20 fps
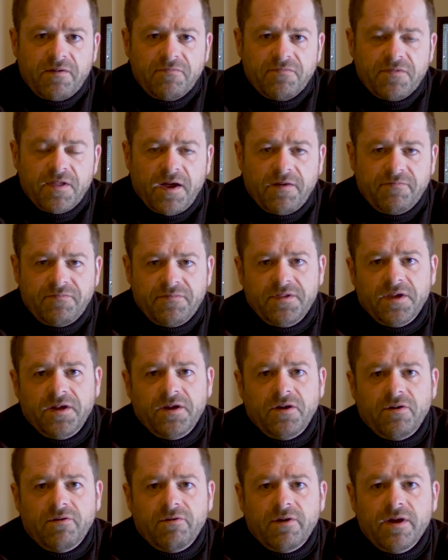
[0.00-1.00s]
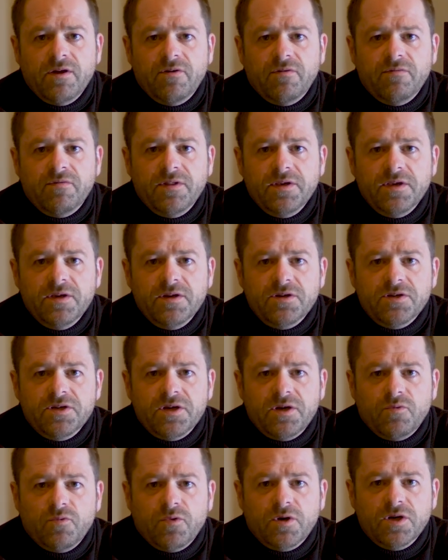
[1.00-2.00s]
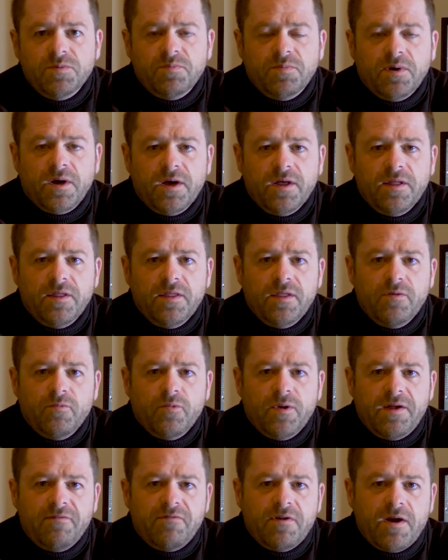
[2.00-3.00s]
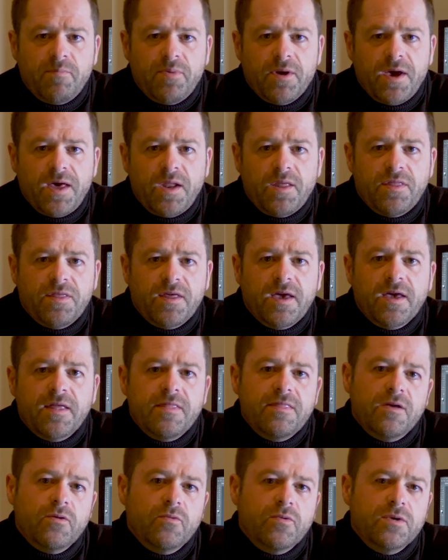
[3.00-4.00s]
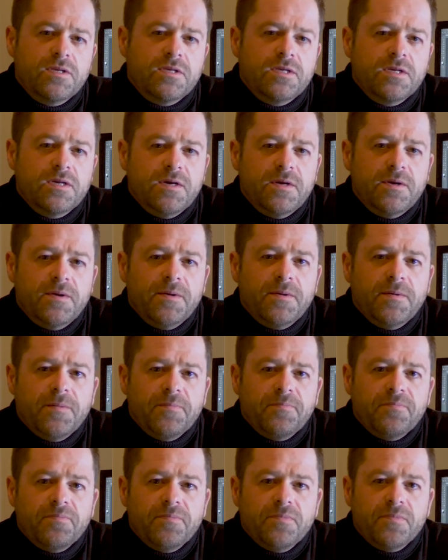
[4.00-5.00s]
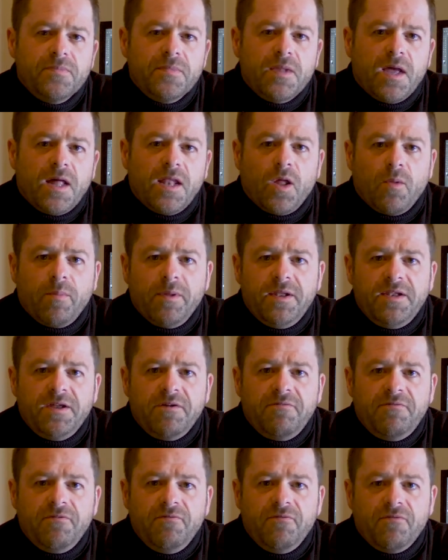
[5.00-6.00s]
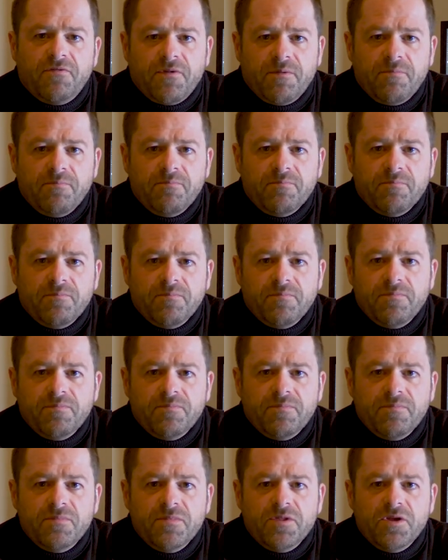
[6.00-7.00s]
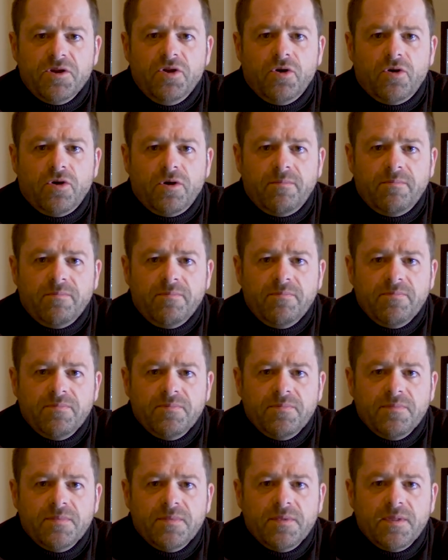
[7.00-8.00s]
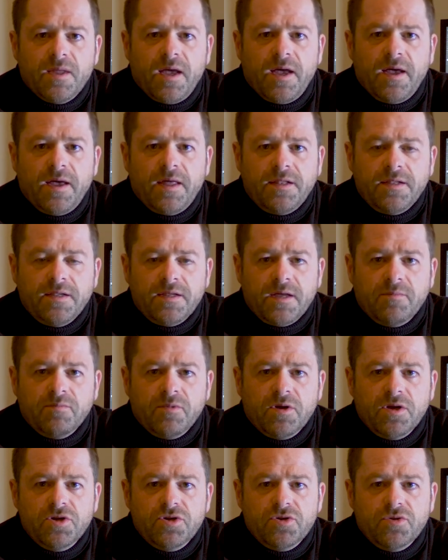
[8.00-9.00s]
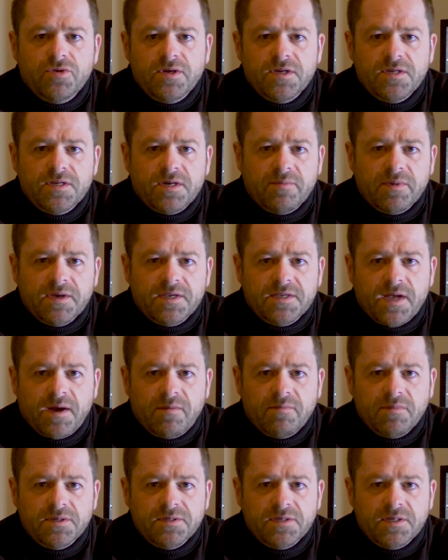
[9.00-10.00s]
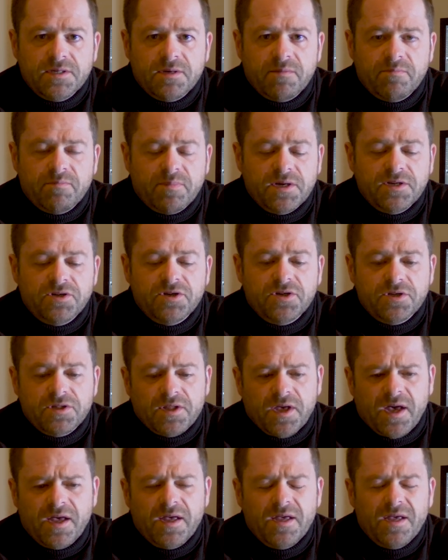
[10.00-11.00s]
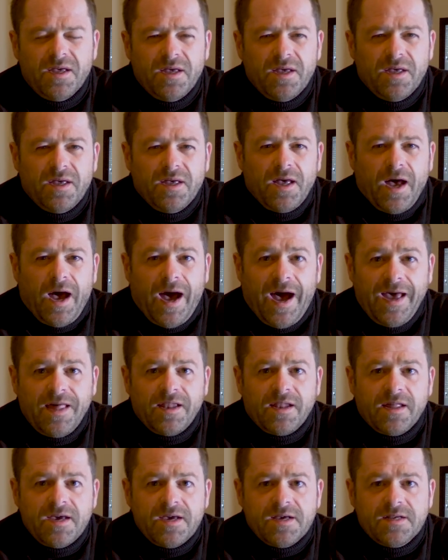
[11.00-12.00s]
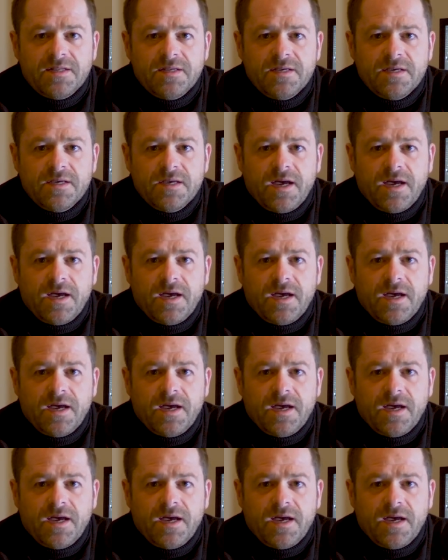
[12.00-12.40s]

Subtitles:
I've done all right over the years in awards. But whenever I put anything in that was a little bit different from the norm, and I'm going to show you some examples of some pictures that I liked